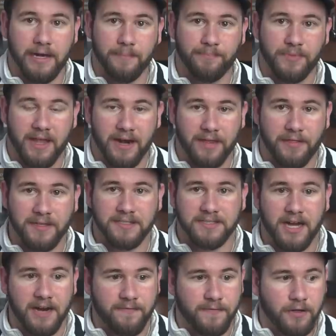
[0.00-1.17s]
it. And I think
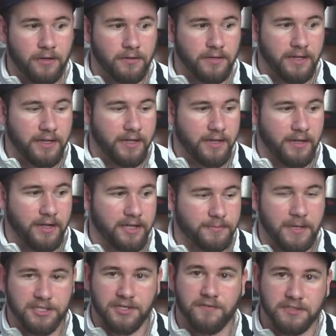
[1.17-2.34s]
side fill,
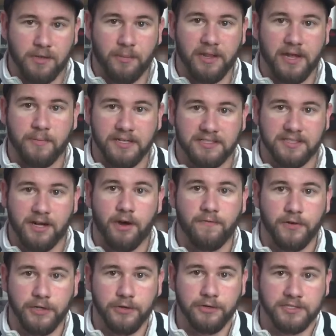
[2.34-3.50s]
especially for someone like myself
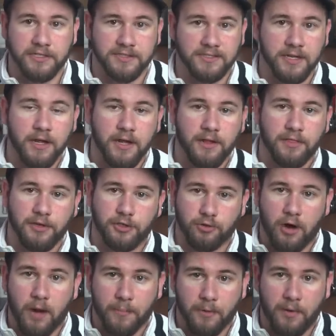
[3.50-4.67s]
who uses the
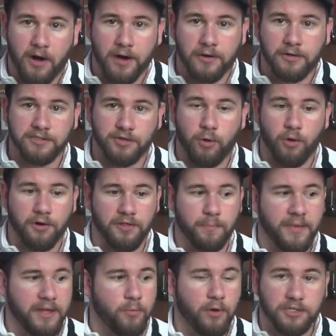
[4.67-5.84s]
dropper bottles or the
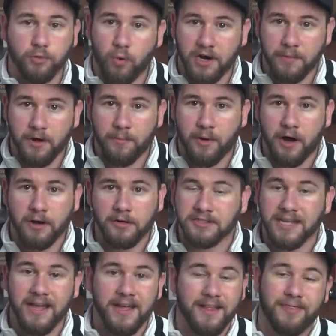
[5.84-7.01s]
big one twenty mil
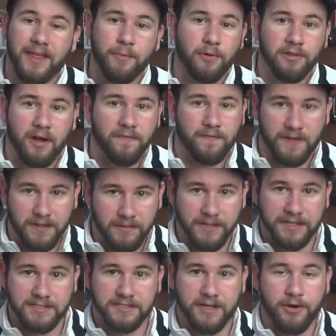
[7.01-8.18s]
bottles, they will not fit in
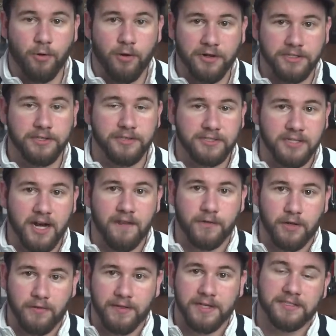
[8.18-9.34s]
this. In order to use side
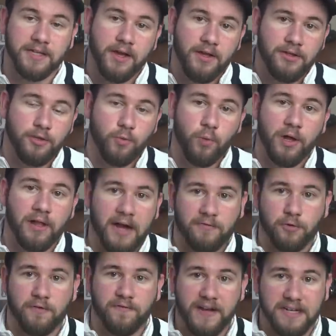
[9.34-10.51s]
fill in this, you will have
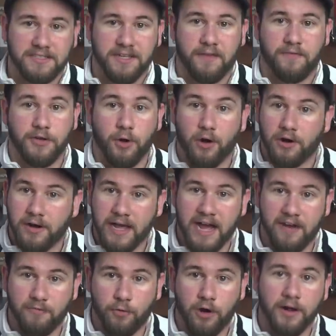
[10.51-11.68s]
to invest, if you don't already
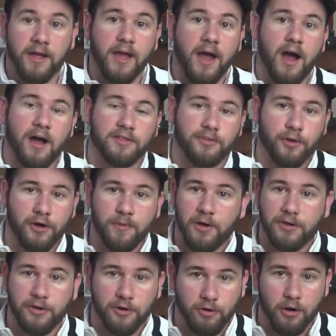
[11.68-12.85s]
have one, a thirty
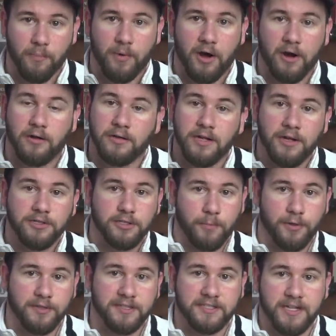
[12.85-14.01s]
mil unicorn bottle to
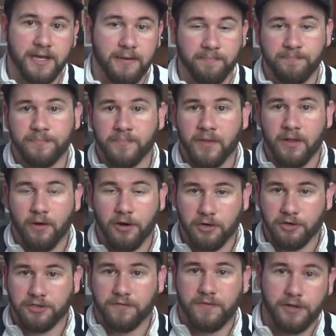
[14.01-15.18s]
put this in, or,
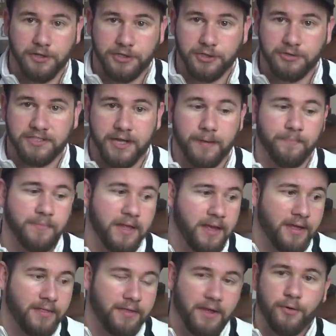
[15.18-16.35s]
or to fill your juice in.
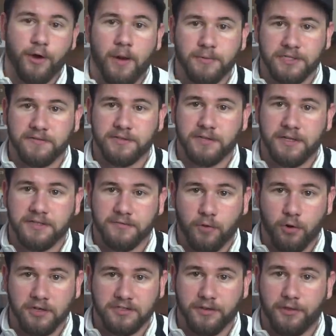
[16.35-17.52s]
The other option is, is of
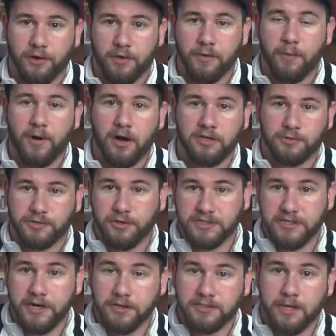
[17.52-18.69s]
course, the thirty mil bottles with those
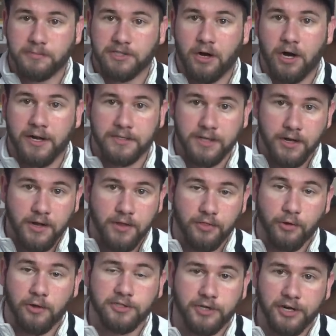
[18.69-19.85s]
needle tips on it.
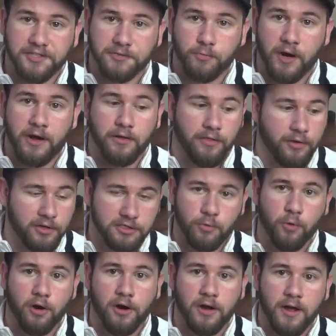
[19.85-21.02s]
Those are good as well. Those will
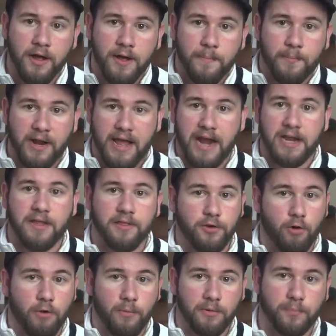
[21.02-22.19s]
work. But any of the
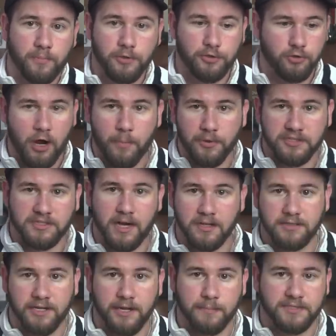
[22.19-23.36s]
normal dropper style
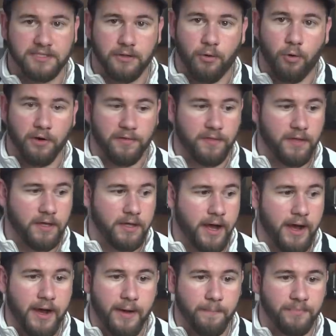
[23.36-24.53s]
tips or the
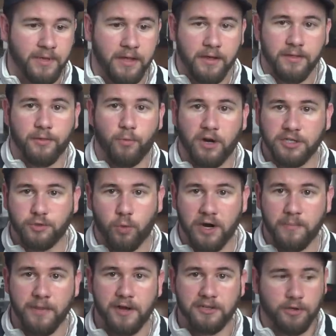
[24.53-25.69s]
um, the one
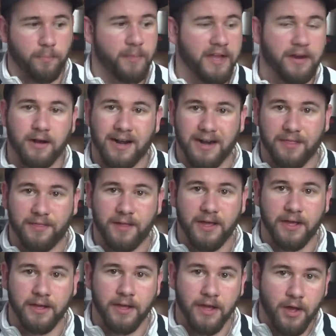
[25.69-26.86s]
twenty mils or bigger kind of
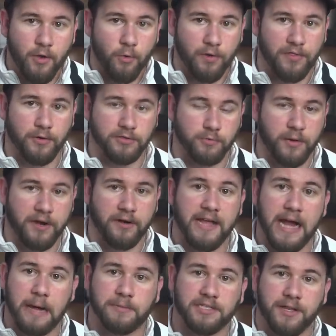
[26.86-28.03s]
thing with those weird
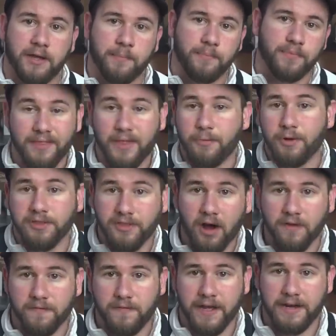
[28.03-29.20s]
caps on them, they will
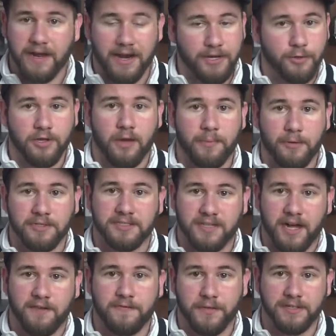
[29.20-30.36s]
not fit, and you'll not be able to
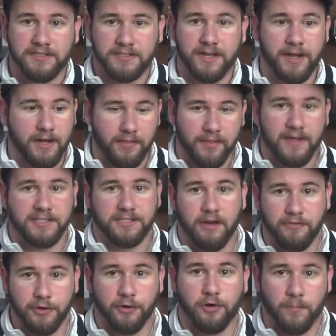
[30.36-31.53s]
side fill this thing unless you
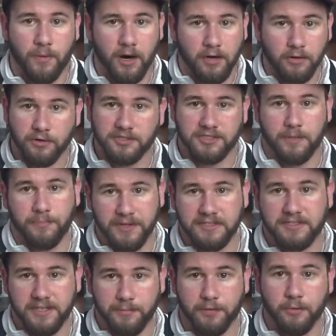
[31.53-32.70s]
have a unicorn bottle or something
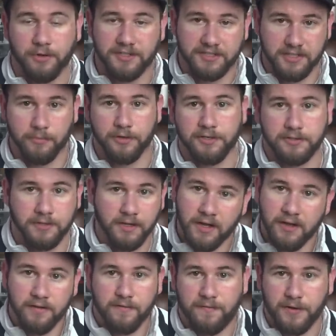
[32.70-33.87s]
similar with a similar
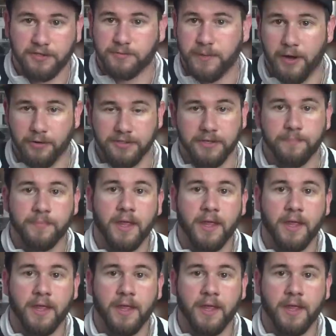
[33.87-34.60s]
fill spout.